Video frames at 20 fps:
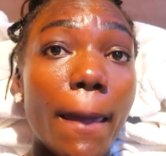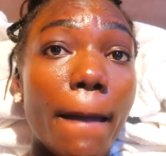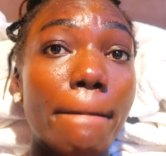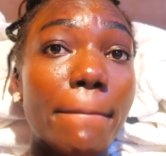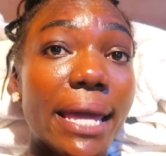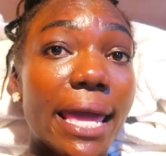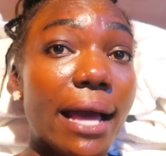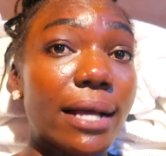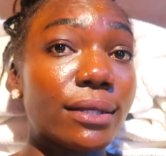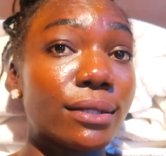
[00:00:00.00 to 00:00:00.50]

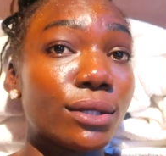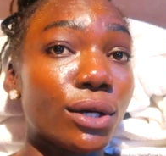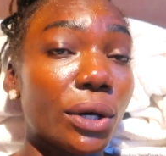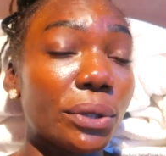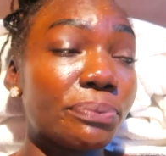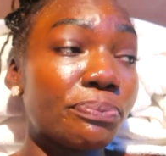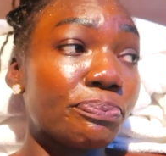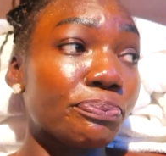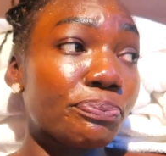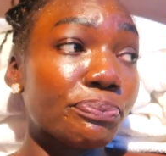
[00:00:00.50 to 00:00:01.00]
But yeah,
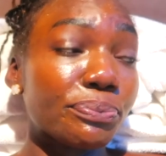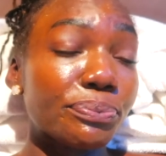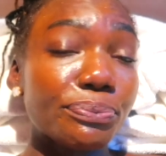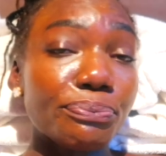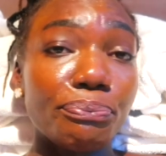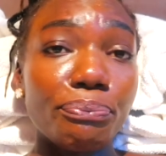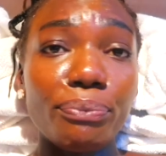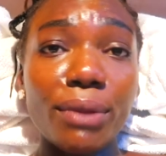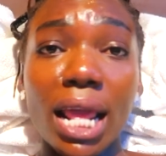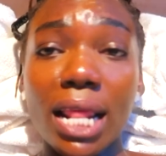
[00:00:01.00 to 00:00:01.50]
so
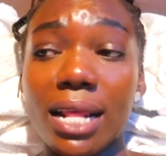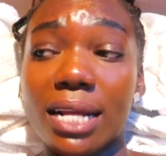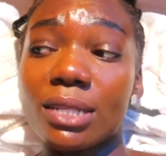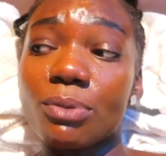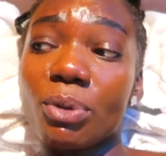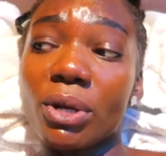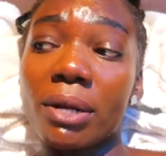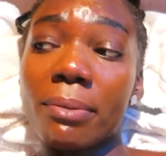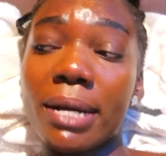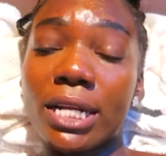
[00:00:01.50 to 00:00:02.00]

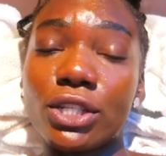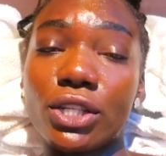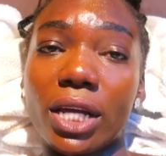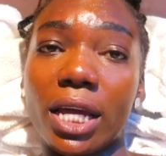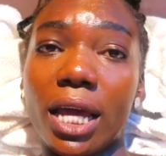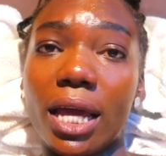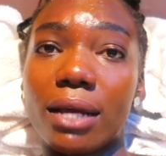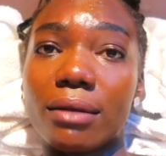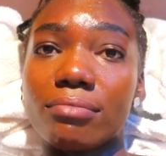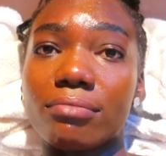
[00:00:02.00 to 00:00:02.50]
that's pretty much
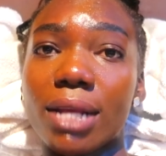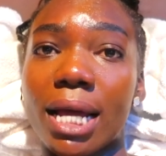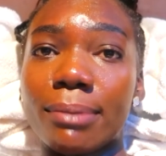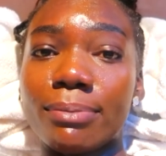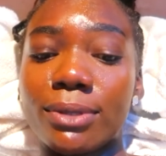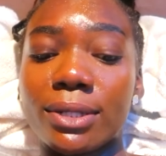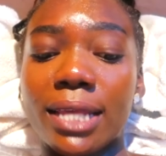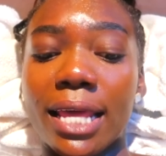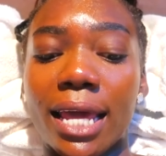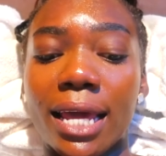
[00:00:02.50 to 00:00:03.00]
it.
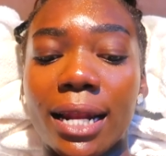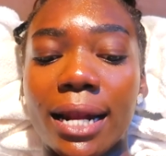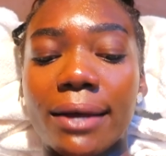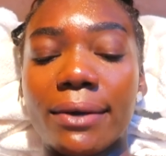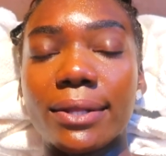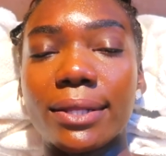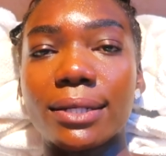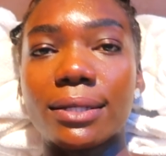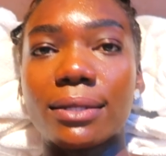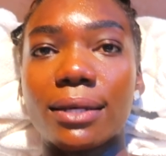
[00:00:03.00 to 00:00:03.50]
I'm just hanging
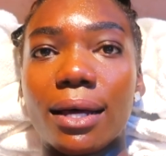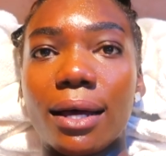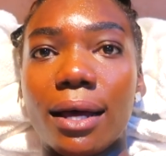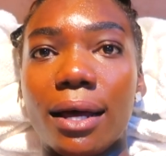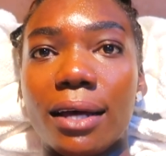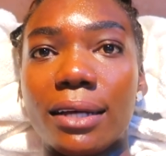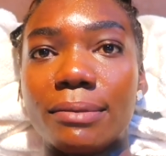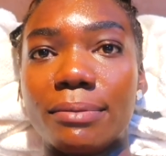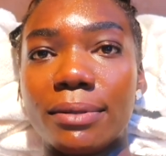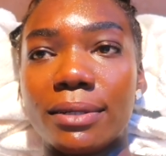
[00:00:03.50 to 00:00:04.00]
out in the
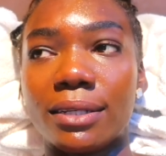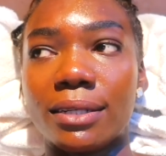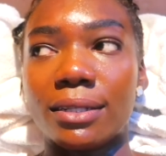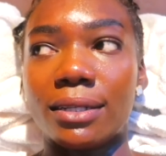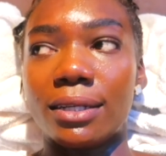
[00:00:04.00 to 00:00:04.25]
tub.